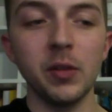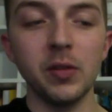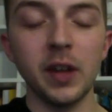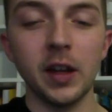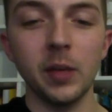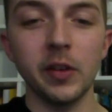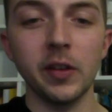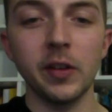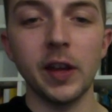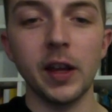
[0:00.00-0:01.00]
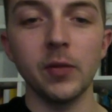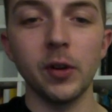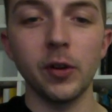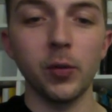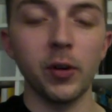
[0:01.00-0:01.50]
That comes in the second
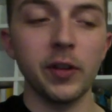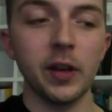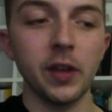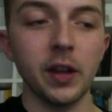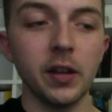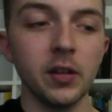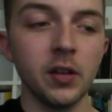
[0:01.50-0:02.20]
verse where it sounds like, but